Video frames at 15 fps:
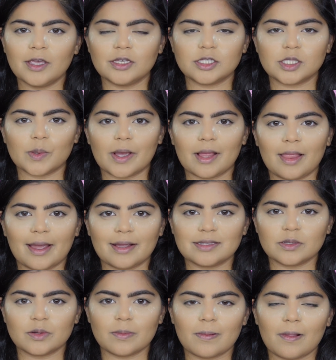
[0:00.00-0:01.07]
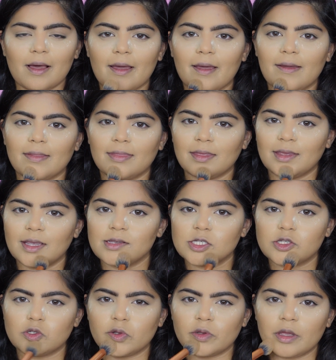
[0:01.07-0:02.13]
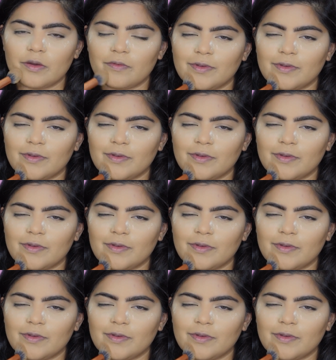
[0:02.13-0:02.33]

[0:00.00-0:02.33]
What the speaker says: So I like to apply the Studio